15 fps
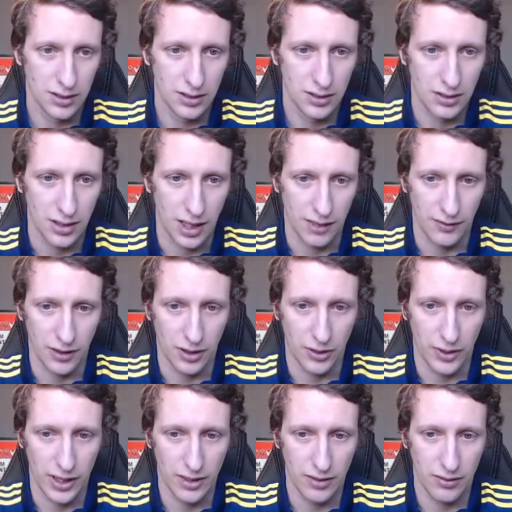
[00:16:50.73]

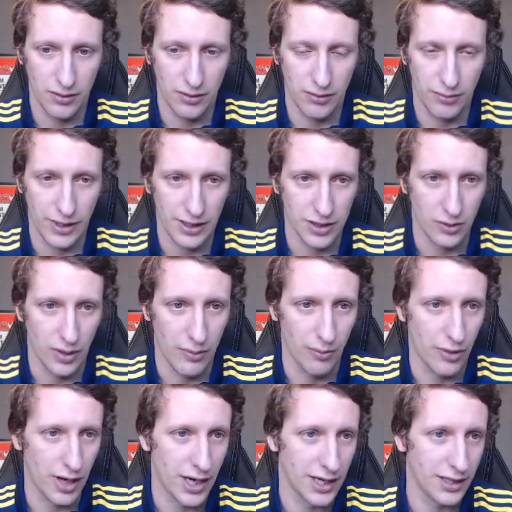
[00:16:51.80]
Calvert-Lewin, back to
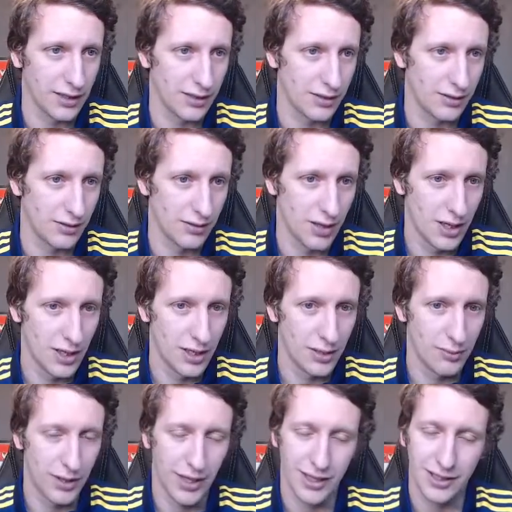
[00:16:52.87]
Emre,
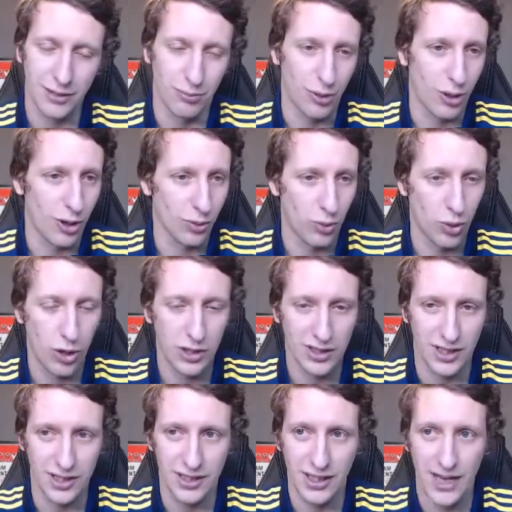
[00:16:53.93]
pings a ball. What?
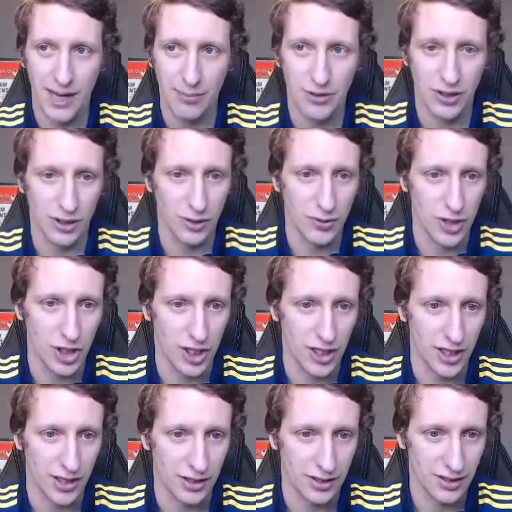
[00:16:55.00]
He's an absolute
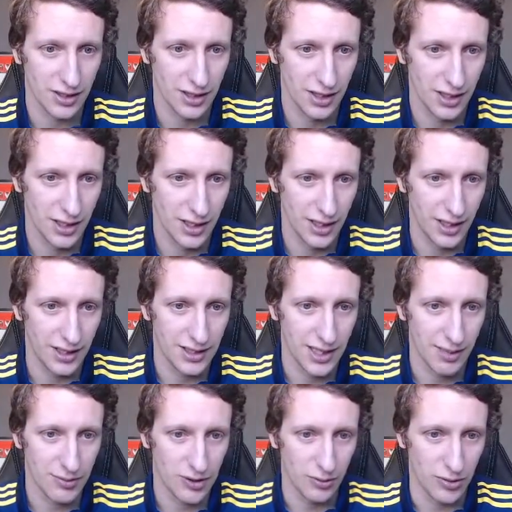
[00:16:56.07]
genius. He's an
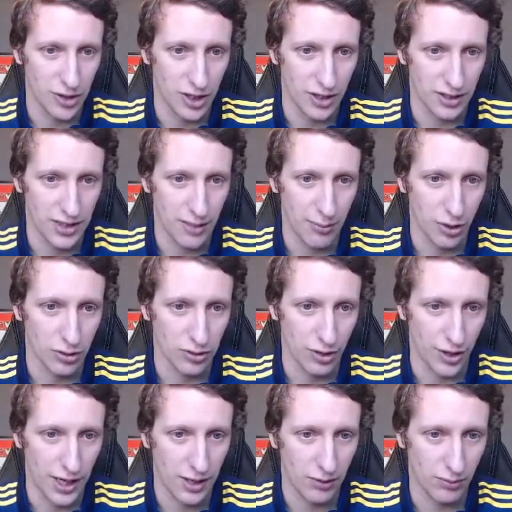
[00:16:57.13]
absolute genius. That ball's gone
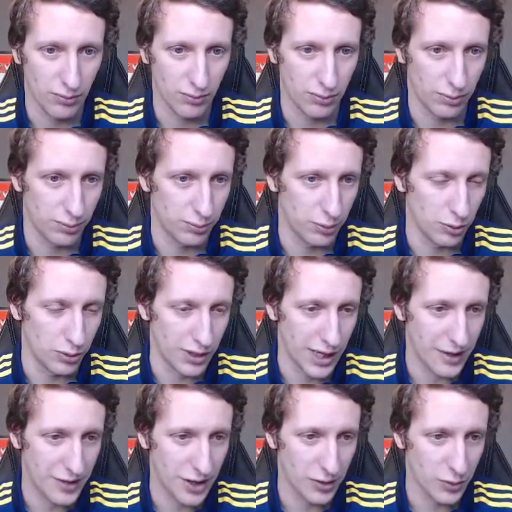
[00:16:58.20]
out, but we'll
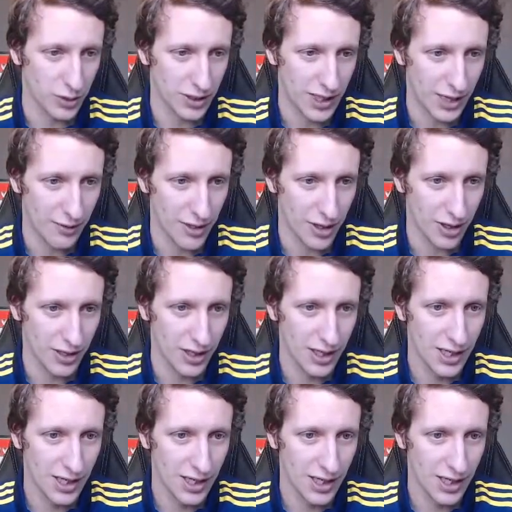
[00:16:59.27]
carry on.